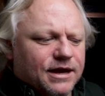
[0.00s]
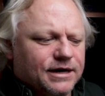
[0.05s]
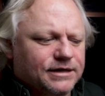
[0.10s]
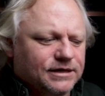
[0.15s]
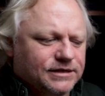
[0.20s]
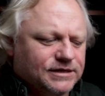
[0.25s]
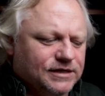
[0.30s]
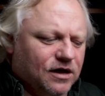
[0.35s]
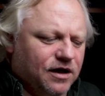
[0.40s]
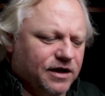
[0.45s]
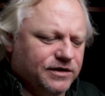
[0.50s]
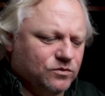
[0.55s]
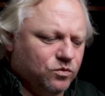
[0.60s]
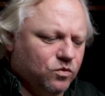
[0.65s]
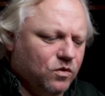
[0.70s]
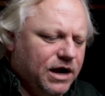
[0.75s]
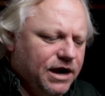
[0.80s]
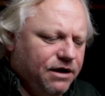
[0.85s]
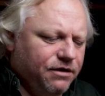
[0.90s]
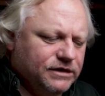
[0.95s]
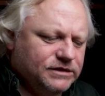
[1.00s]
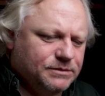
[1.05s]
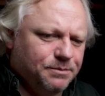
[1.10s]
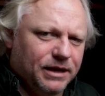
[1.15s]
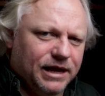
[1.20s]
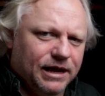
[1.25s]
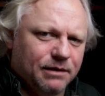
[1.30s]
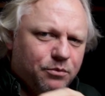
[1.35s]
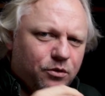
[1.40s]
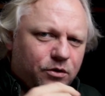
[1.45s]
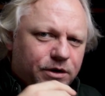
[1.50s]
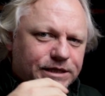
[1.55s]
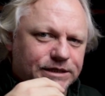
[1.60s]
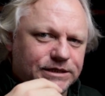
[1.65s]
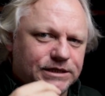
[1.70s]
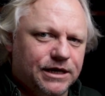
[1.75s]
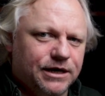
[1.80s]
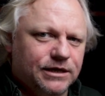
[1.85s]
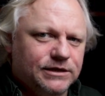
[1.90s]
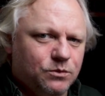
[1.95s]
decides where its black
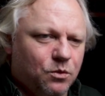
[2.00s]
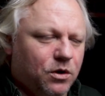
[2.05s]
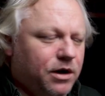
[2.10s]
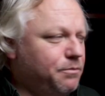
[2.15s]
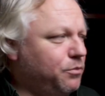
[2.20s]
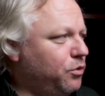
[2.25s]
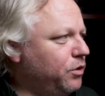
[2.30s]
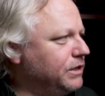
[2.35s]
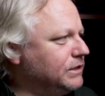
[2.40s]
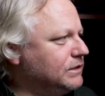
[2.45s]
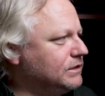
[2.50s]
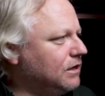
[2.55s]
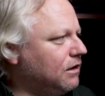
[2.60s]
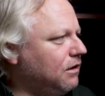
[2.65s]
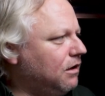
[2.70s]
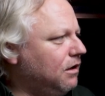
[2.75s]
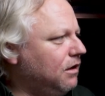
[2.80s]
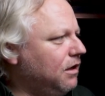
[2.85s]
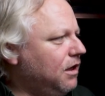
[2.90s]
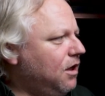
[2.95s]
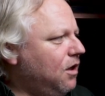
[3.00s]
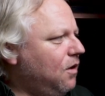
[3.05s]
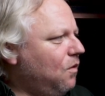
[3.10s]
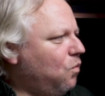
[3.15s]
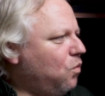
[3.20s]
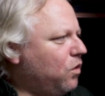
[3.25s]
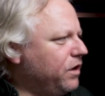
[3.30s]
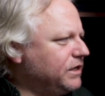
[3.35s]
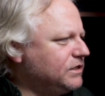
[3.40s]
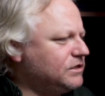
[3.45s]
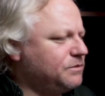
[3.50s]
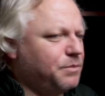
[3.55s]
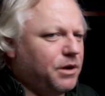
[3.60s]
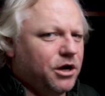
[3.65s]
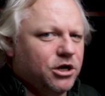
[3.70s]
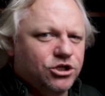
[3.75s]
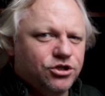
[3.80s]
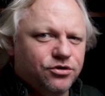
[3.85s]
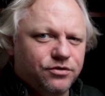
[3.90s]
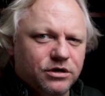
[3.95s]
points and its white points are, what
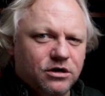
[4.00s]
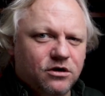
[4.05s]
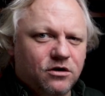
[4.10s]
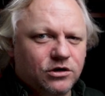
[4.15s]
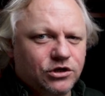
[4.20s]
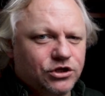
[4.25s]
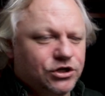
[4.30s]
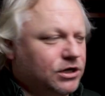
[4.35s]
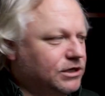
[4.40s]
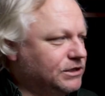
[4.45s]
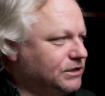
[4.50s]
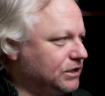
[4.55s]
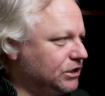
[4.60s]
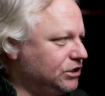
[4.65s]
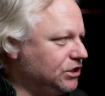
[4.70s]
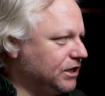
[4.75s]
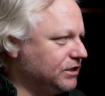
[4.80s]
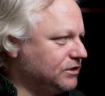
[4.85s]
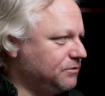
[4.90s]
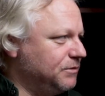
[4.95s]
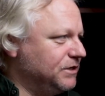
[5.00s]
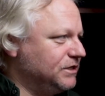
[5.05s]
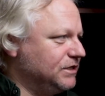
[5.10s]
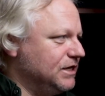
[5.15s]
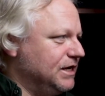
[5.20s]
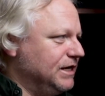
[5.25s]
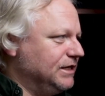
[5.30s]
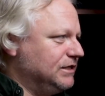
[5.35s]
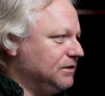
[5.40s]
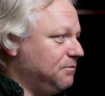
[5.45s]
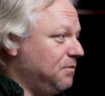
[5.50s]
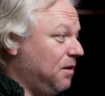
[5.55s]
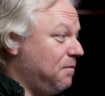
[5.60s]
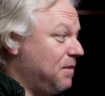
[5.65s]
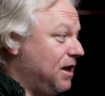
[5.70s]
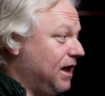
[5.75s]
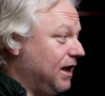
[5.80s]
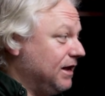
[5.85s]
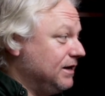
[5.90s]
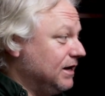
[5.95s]
exposure and contrast adjustments need to be
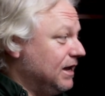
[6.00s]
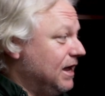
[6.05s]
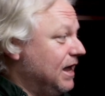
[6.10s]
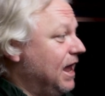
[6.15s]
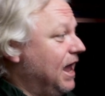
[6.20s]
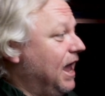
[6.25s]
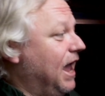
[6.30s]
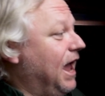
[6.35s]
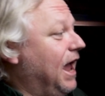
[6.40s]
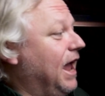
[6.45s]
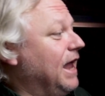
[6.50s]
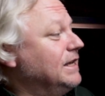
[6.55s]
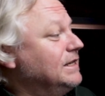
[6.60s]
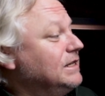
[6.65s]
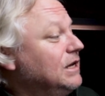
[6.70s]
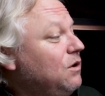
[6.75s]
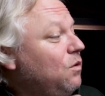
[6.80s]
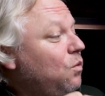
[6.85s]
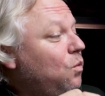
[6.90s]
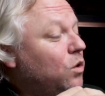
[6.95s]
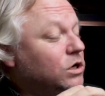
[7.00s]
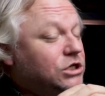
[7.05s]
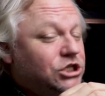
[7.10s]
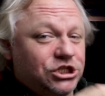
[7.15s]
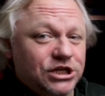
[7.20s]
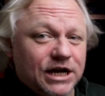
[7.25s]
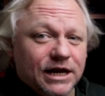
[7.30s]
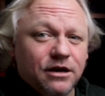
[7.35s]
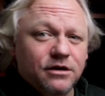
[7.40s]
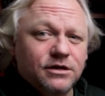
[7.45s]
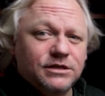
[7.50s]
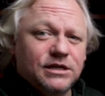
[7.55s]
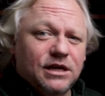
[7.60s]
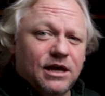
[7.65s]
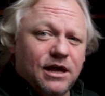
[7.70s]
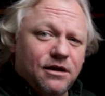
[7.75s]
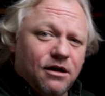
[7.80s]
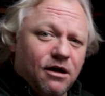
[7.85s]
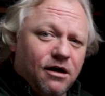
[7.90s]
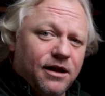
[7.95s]
made, and what shadows
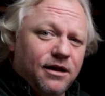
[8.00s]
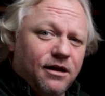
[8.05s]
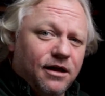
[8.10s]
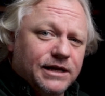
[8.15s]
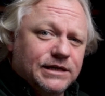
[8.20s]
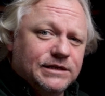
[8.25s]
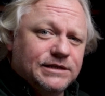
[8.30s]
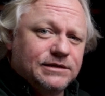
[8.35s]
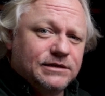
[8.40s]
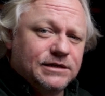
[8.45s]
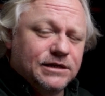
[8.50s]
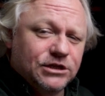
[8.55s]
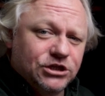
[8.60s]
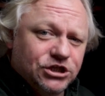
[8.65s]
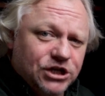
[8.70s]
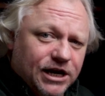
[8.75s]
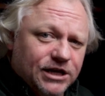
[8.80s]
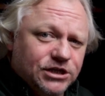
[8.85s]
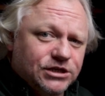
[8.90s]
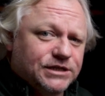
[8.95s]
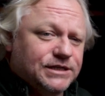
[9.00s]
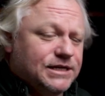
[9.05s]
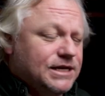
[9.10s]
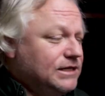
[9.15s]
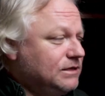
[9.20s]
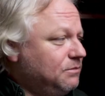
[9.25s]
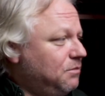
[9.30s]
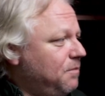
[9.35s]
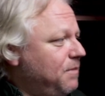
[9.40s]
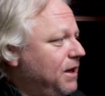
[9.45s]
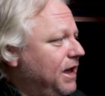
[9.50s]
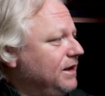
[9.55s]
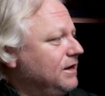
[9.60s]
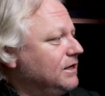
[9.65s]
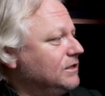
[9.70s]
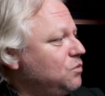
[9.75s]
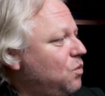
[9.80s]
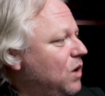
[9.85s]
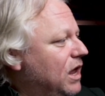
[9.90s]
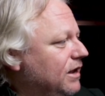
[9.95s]
and highlight changes need to be made,
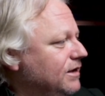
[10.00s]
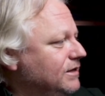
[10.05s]
as well